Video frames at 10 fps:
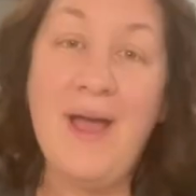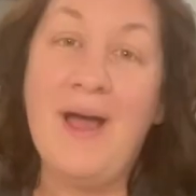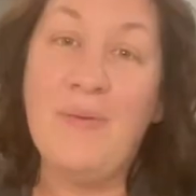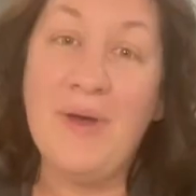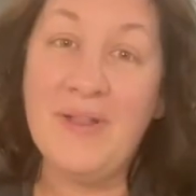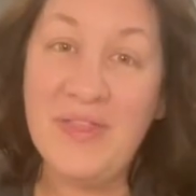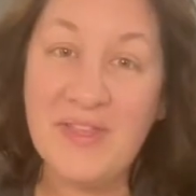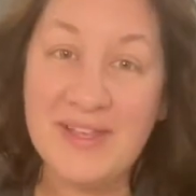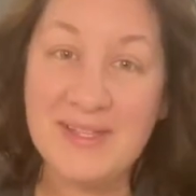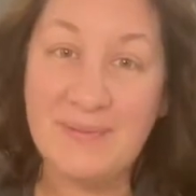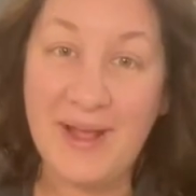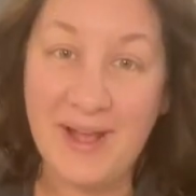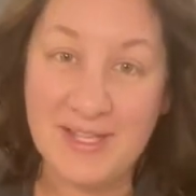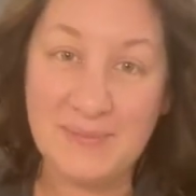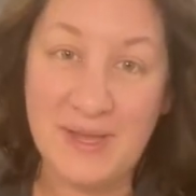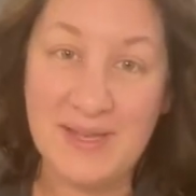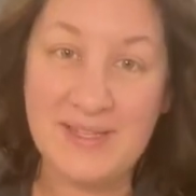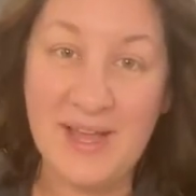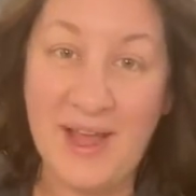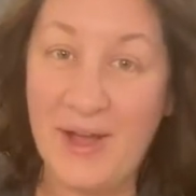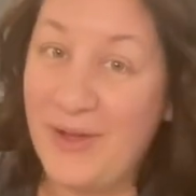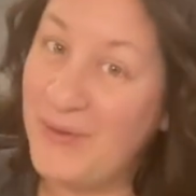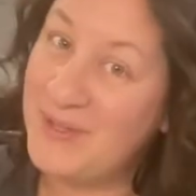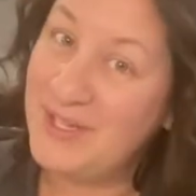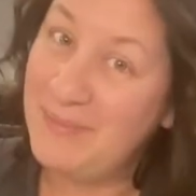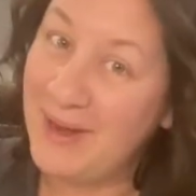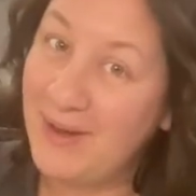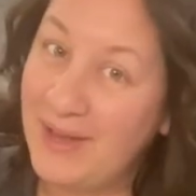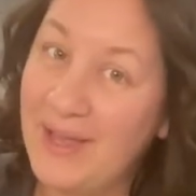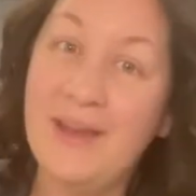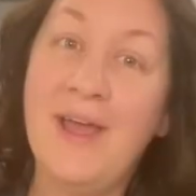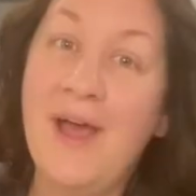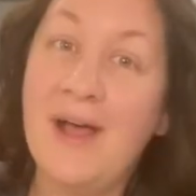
One of the things that my husband, who is an American,